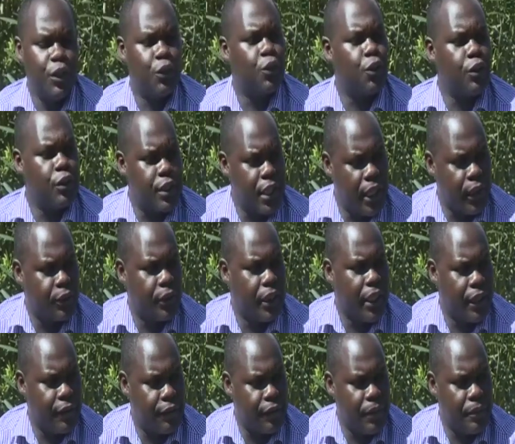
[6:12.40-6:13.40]
need to consult with
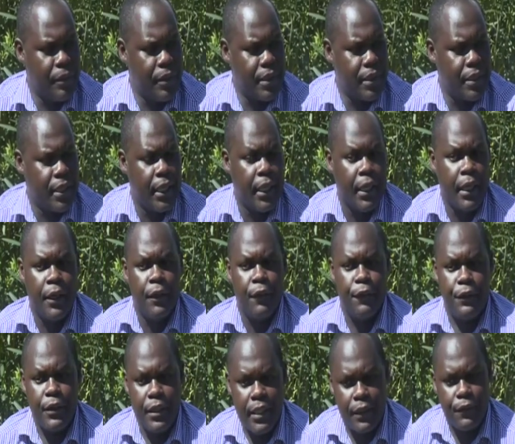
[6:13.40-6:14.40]
other farmers.
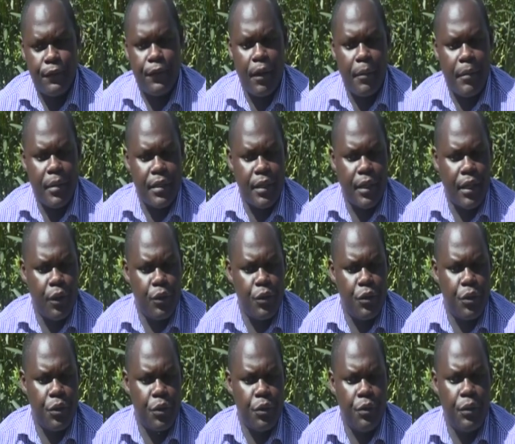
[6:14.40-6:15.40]
Visit farmers
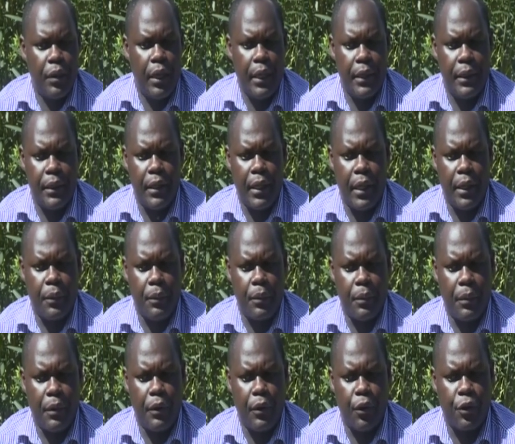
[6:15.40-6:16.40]
around you and
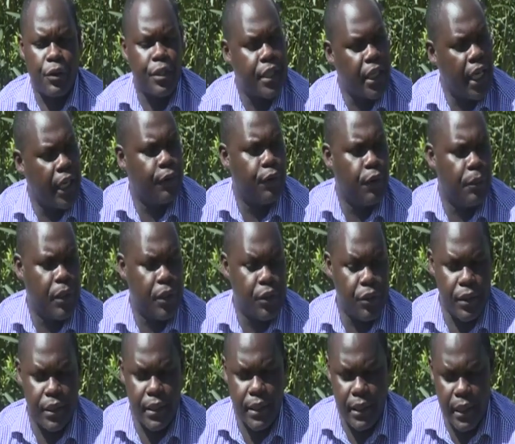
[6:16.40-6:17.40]
or share
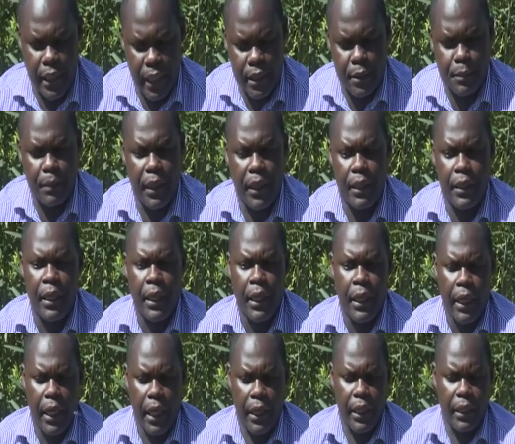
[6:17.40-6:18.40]
information, explain.
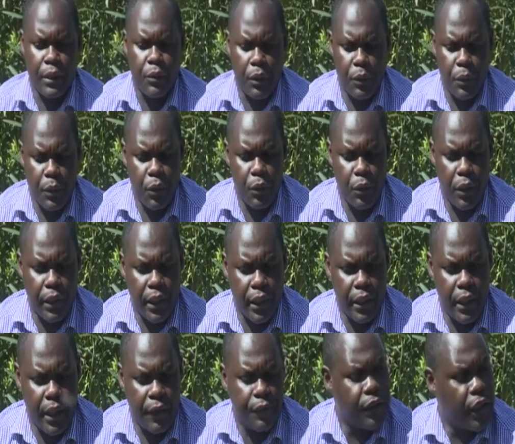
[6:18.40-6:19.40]
And that's what we do
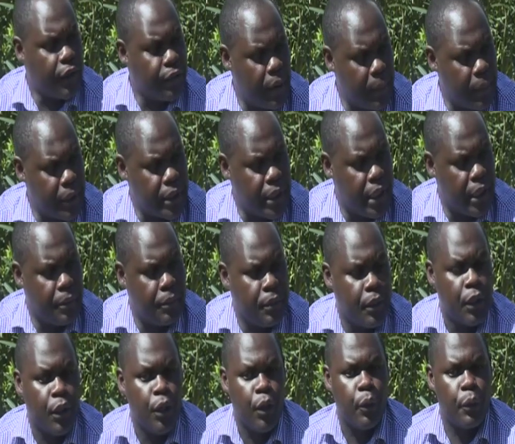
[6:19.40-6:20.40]
in Africa Farmers Club.
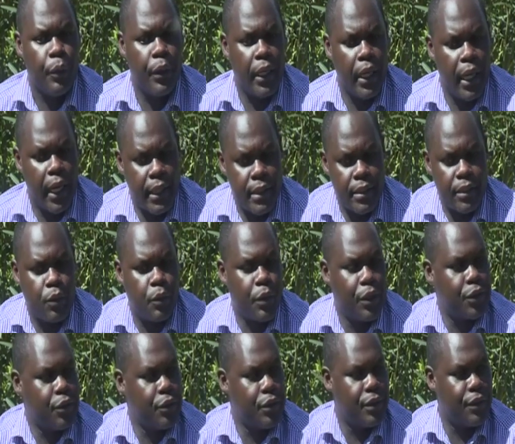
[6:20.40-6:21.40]
We ask
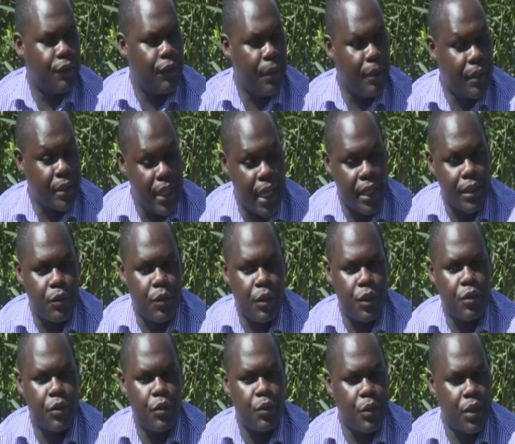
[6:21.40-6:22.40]
questions, farmers ask
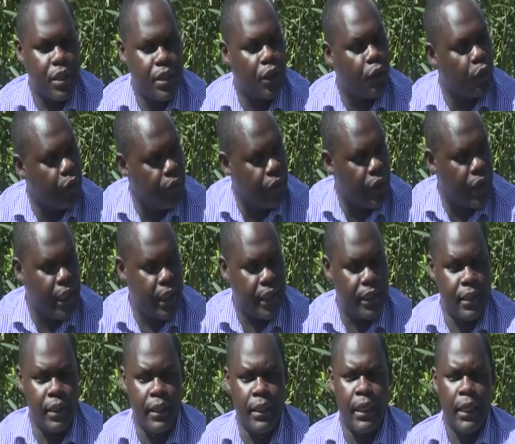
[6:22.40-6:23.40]
questions, which is a good
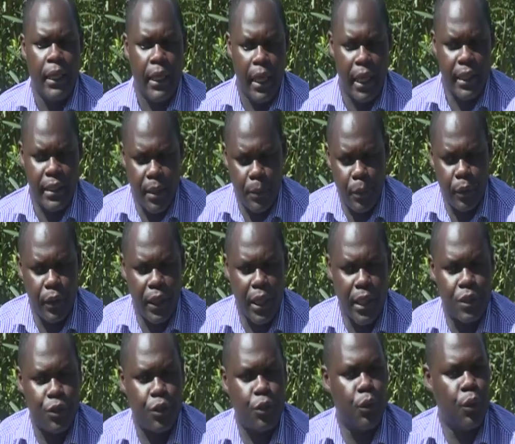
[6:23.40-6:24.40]
variety. And somebody will
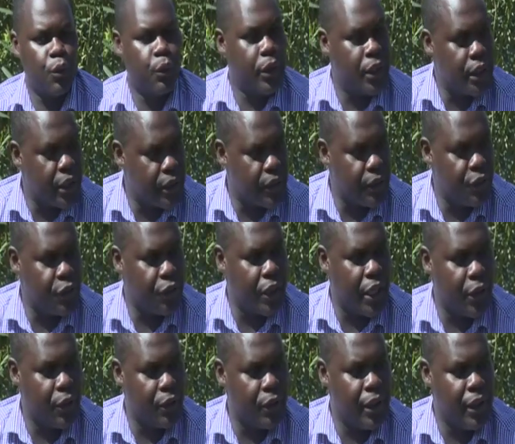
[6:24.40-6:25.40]
ask you, which region
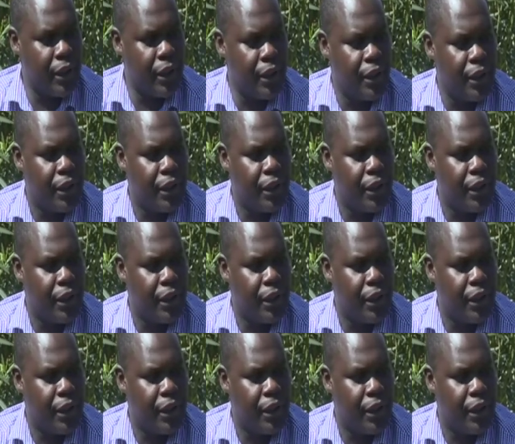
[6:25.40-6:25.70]
are you in?